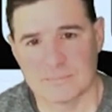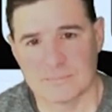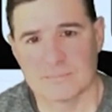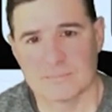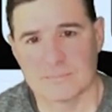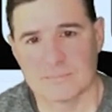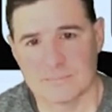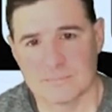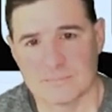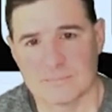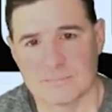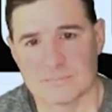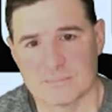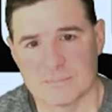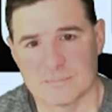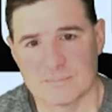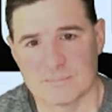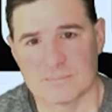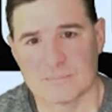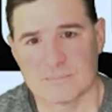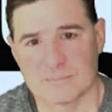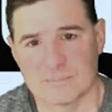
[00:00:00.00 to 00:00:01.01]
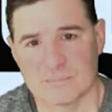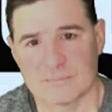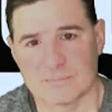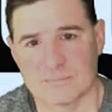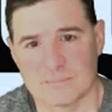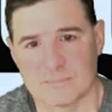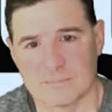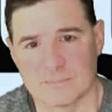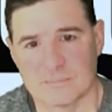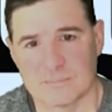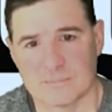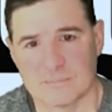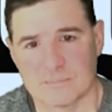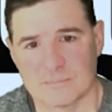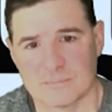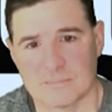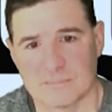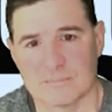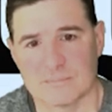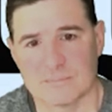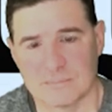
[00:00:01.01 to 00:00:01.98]

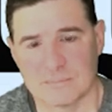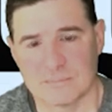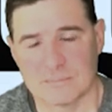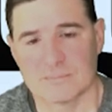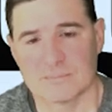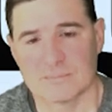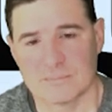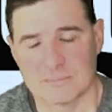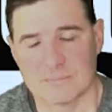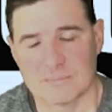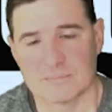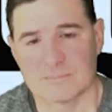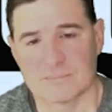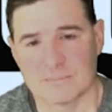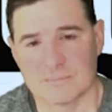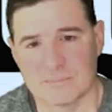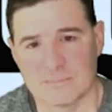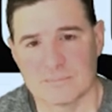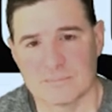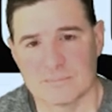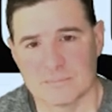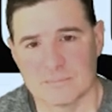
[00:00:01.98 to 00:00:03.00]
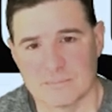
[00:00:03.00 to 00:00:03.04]
No words are spoken by the person on screen.